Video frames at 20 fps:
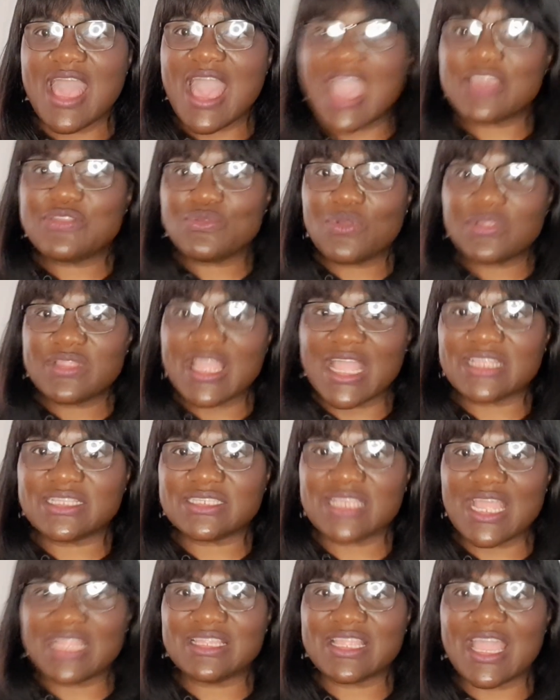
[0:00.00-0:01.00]
I know
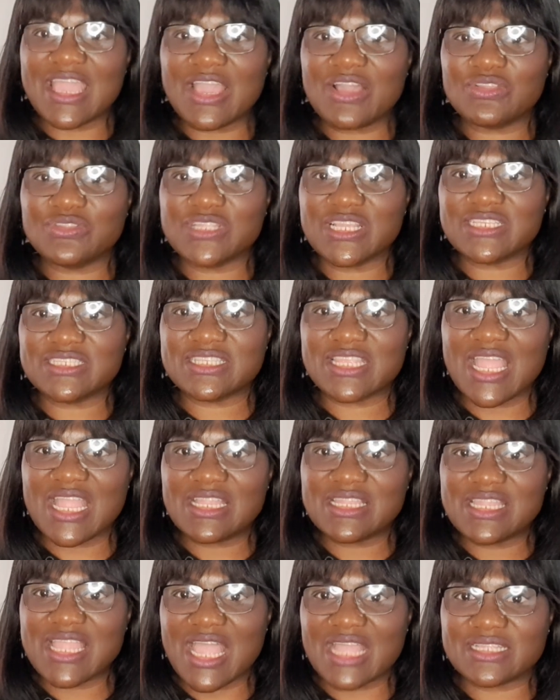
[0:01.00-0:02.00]
that and I
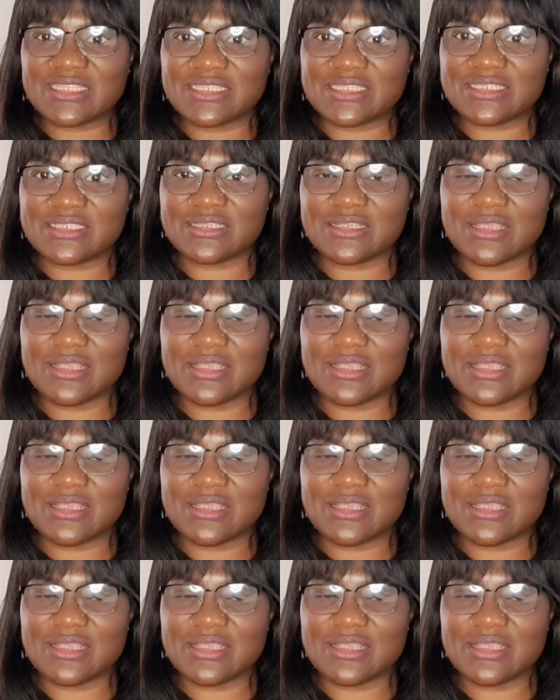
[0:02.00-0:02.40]
understand that.